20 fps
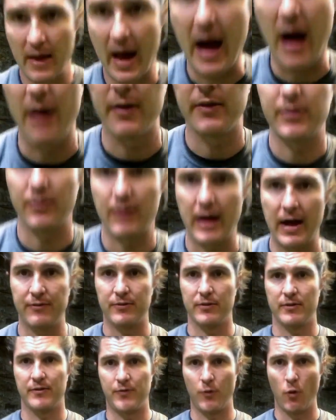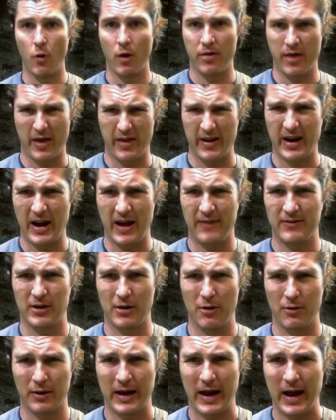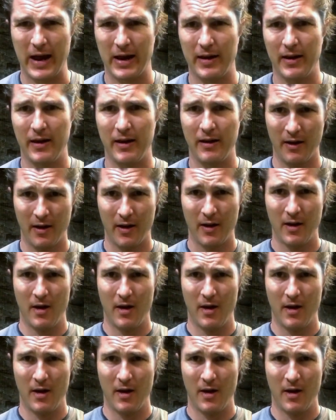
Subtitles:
out till after the 4th. I think I have to go to Canada.